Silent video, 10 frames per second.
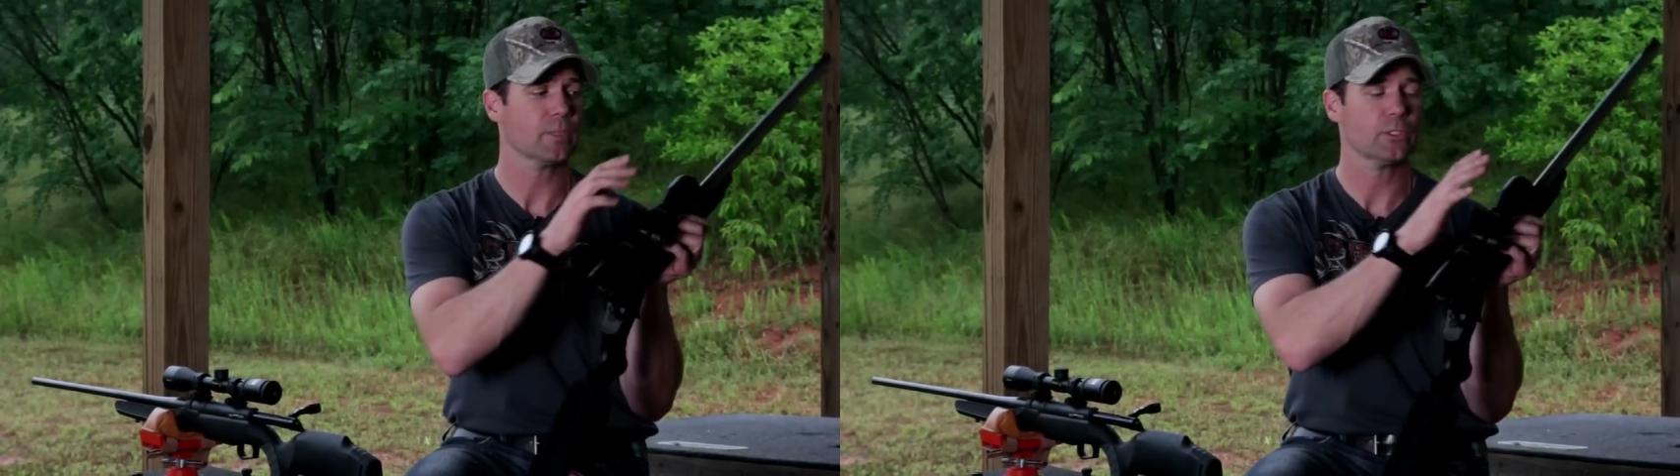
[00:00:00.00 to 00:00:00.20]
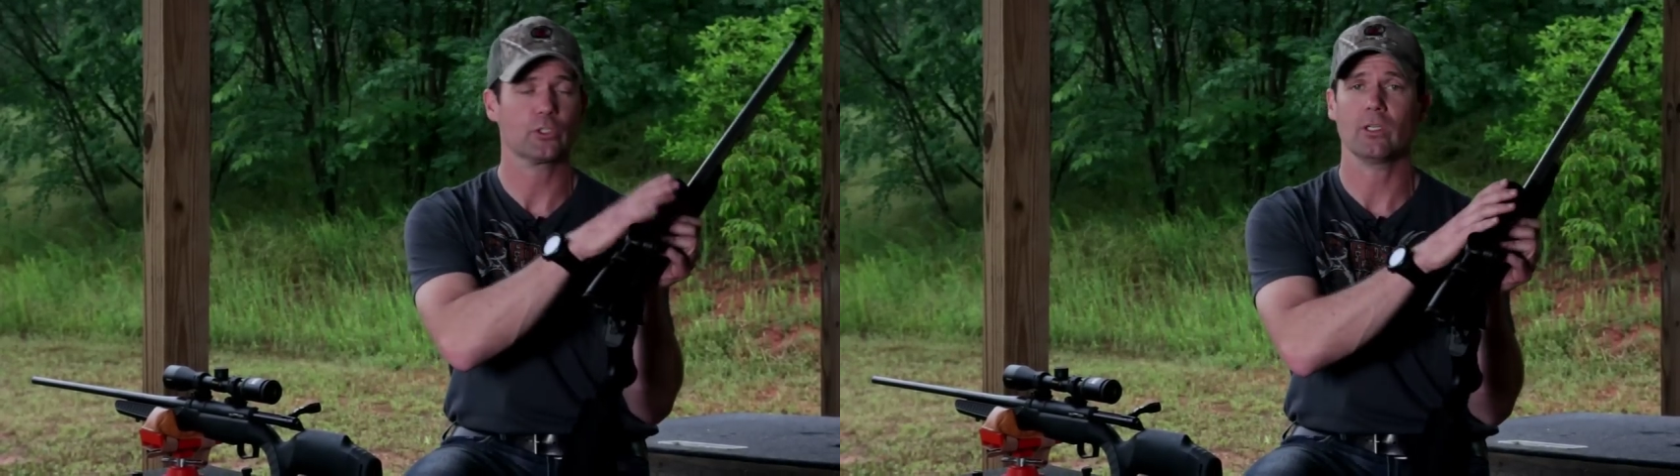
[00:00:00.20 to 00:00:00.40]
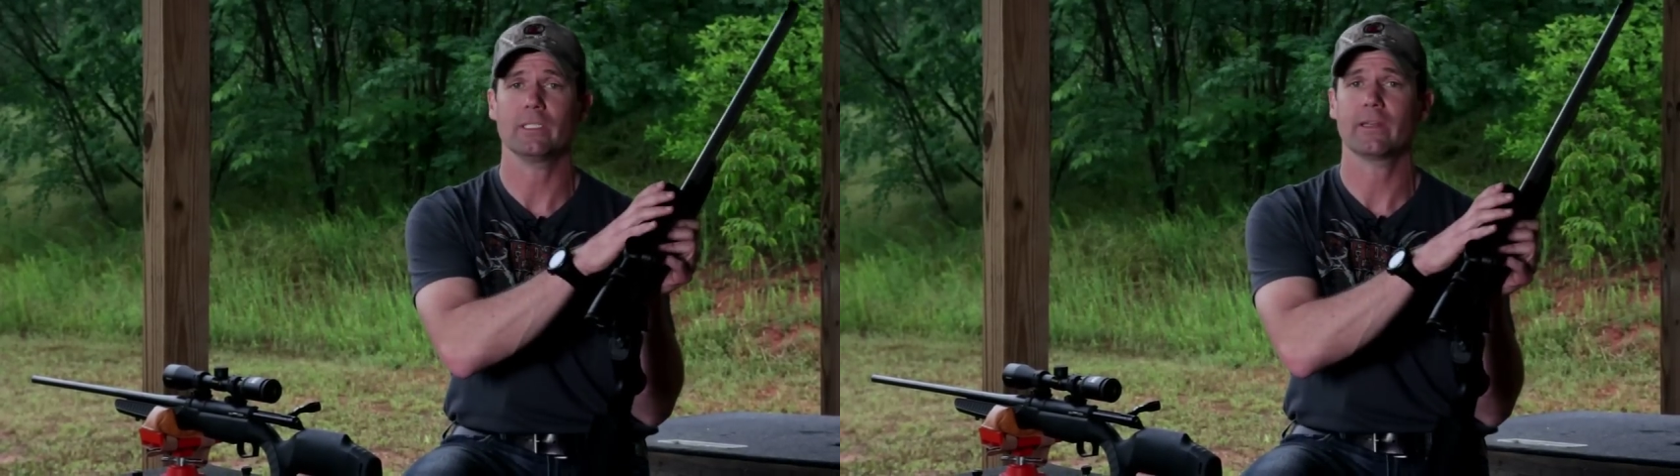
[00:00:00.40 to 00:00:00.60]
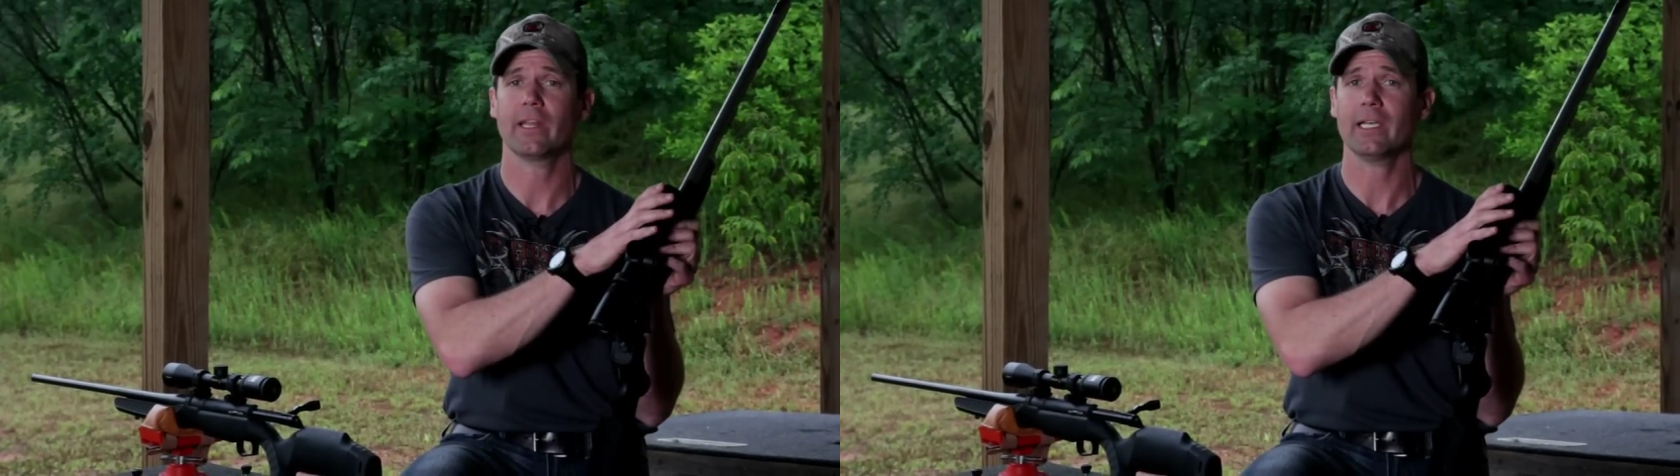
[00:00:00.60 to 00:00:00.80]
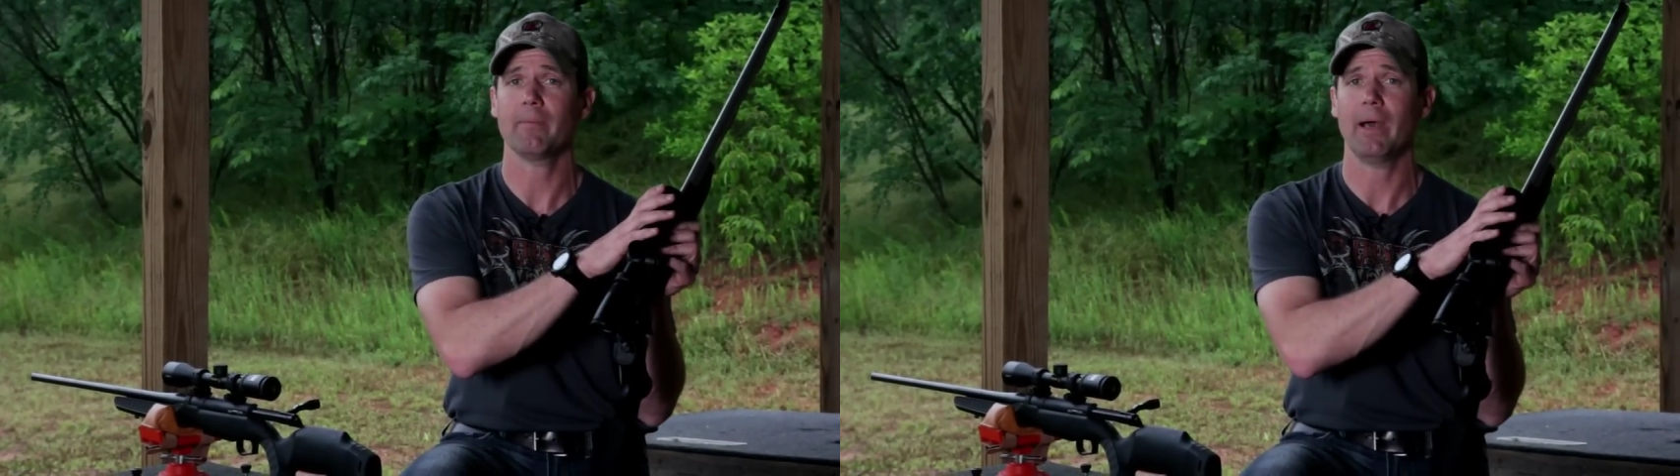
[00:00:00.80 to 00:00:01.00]
Certainly
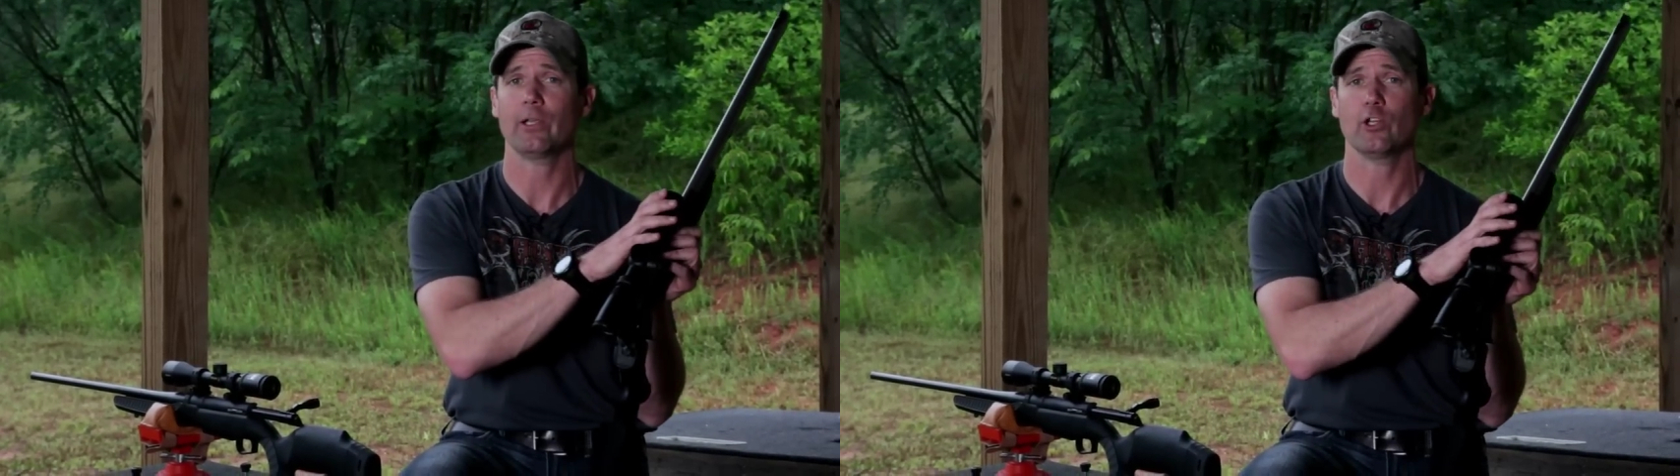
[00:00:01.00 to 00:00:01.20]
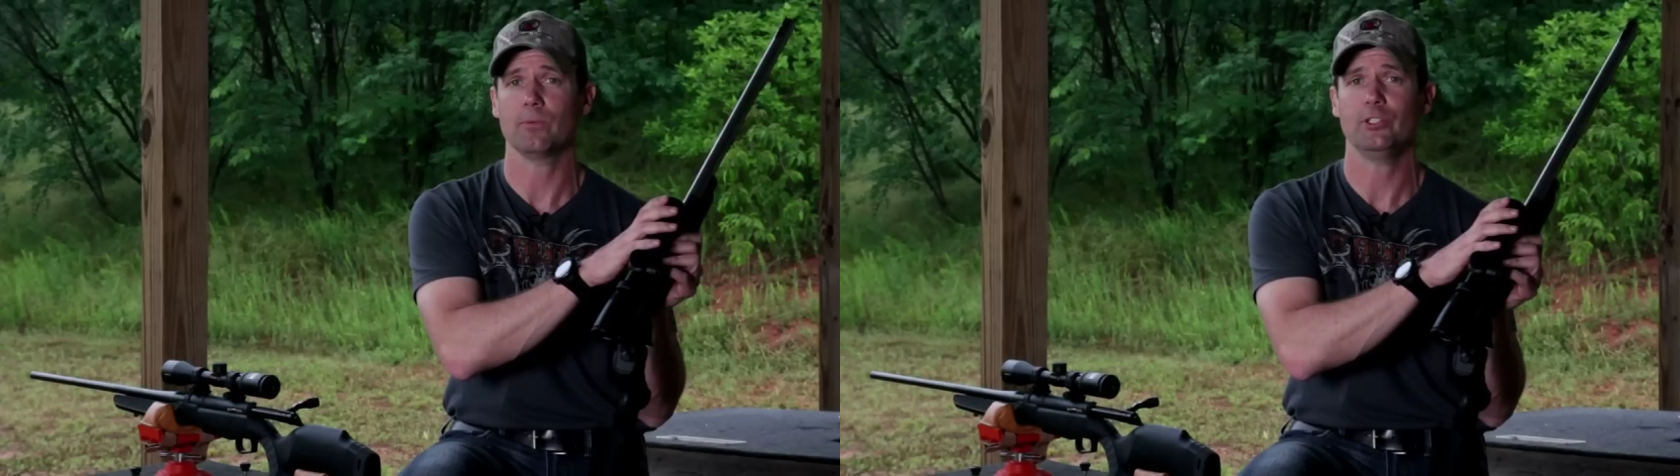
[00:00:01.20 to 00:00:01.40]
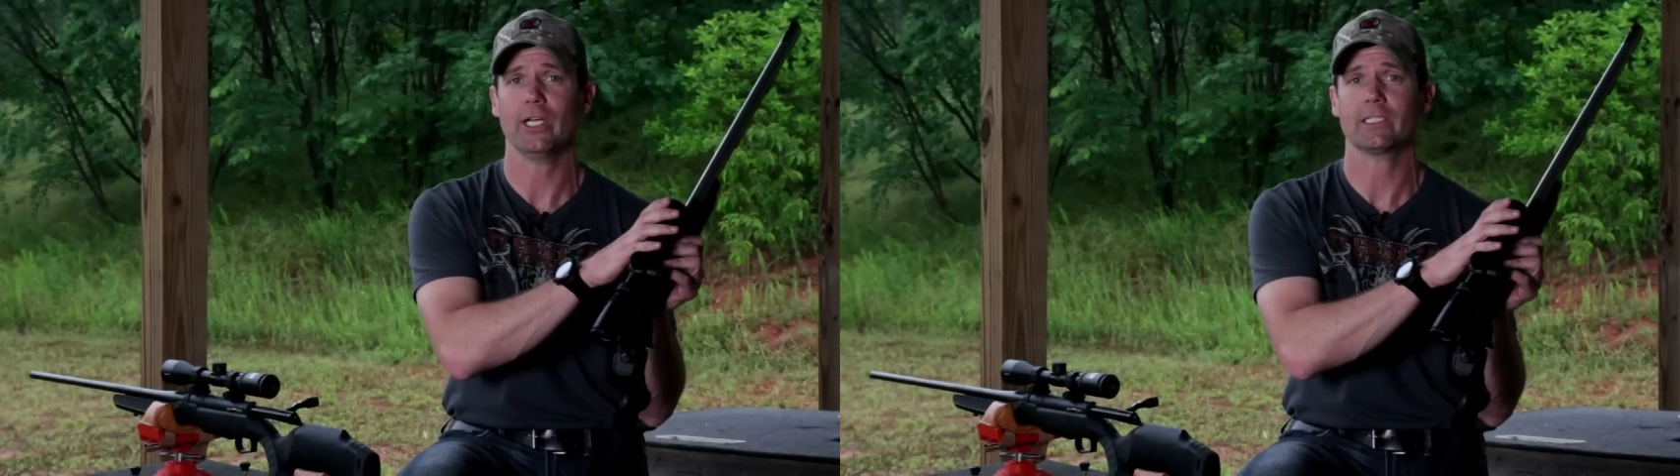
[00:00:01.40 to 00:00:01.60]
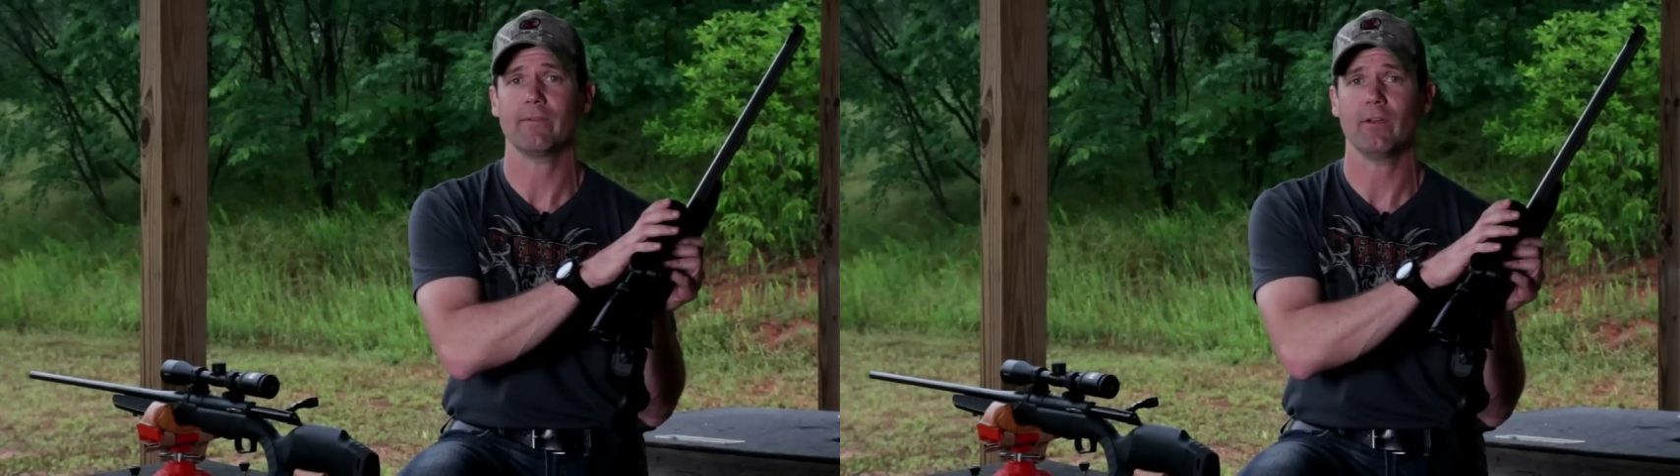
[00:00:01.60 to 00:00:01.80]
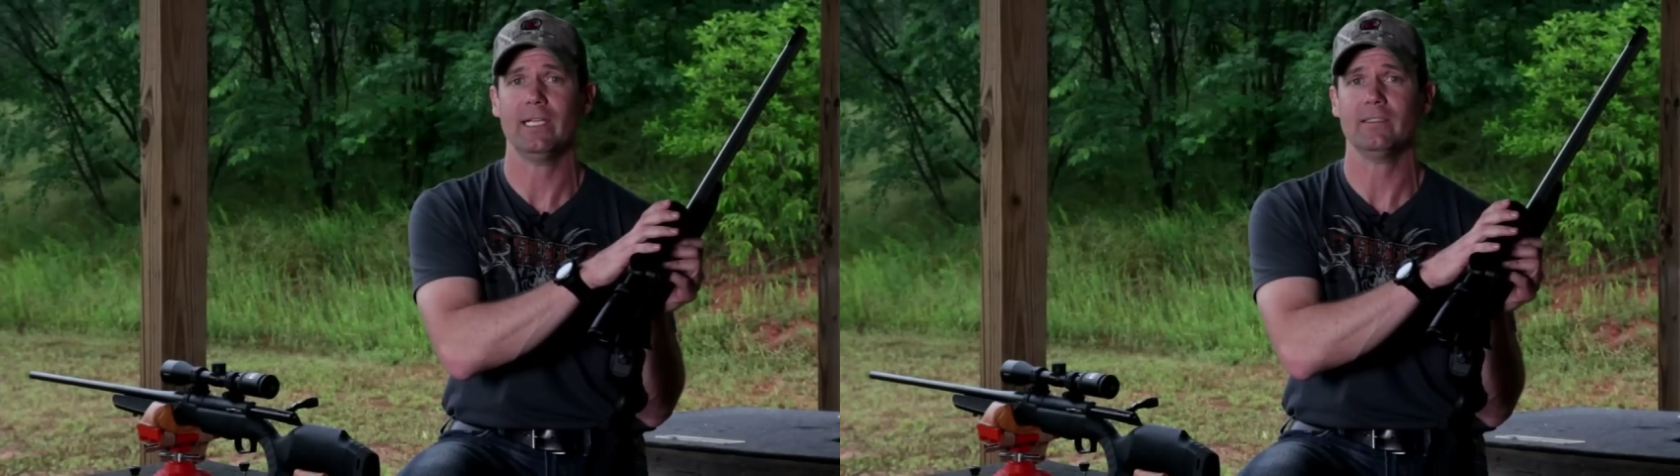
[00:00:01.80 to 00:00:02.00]
think about your
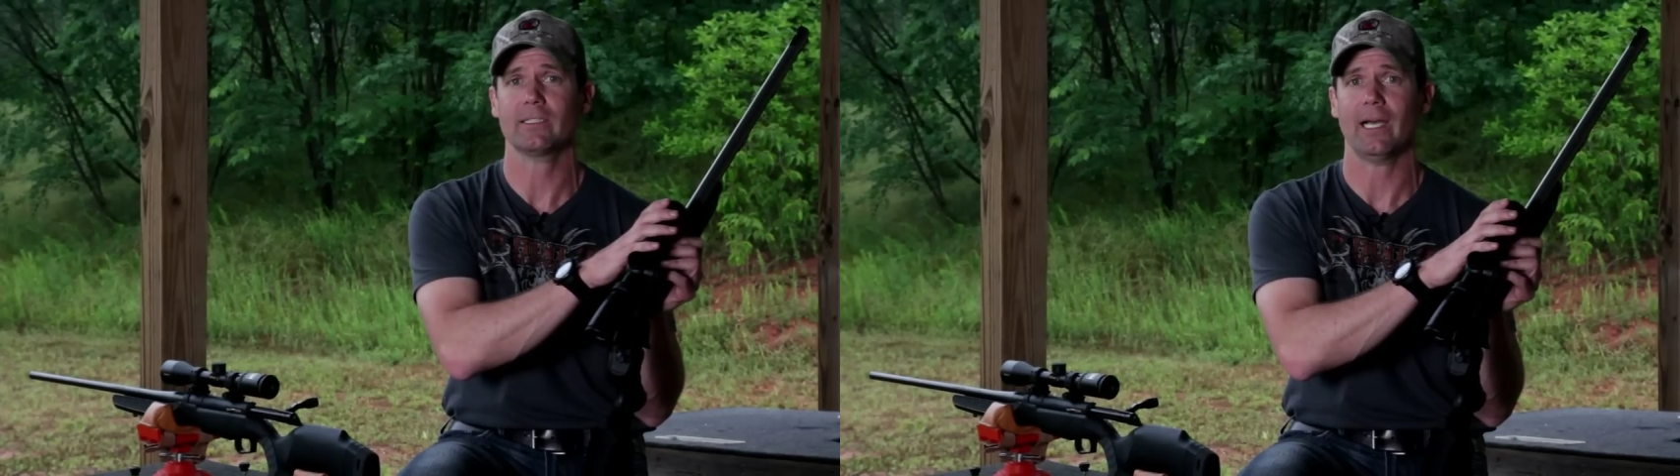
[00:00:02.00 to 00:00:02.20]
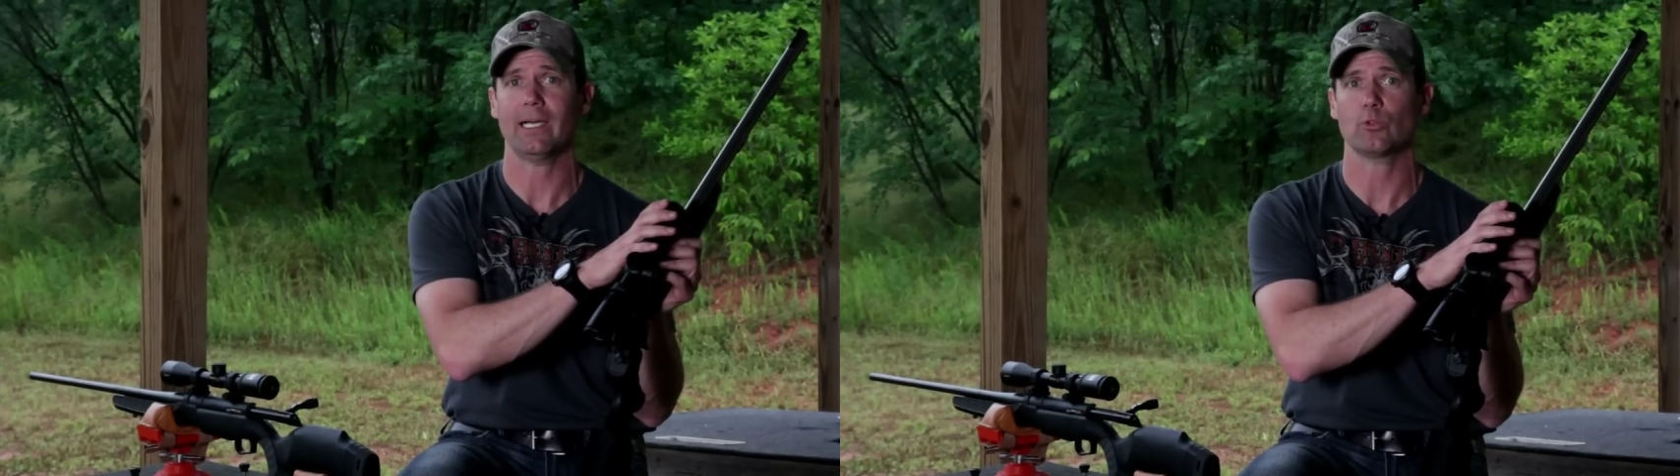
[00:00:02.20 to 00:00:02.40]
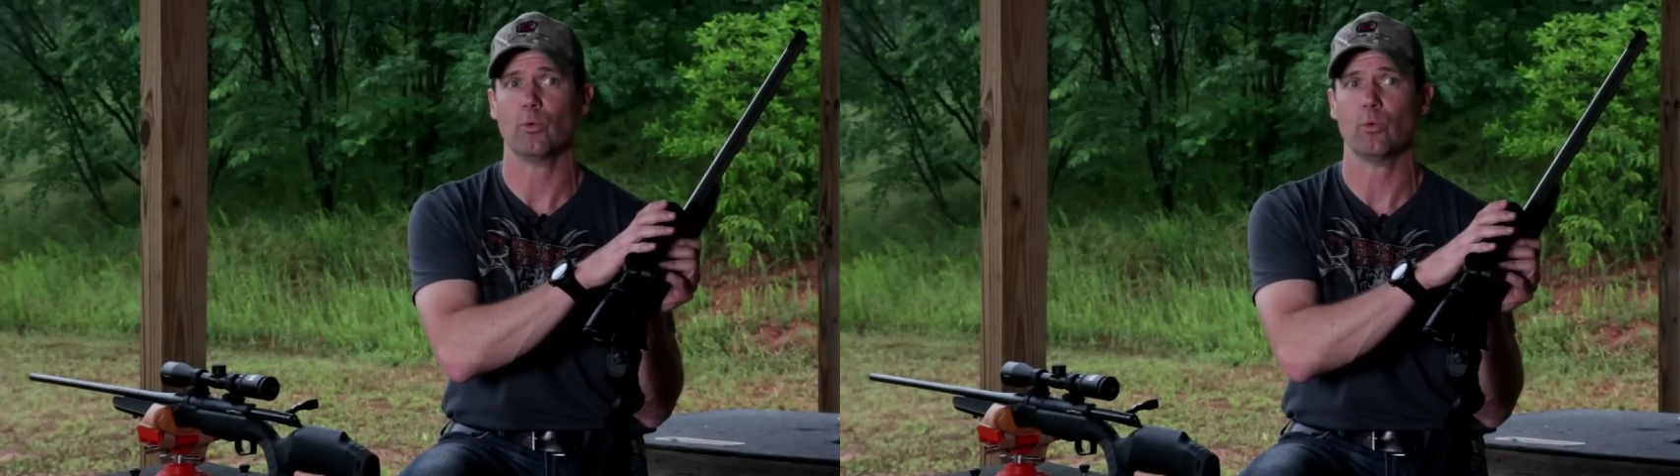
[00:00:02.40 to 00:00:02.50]
objective lens size,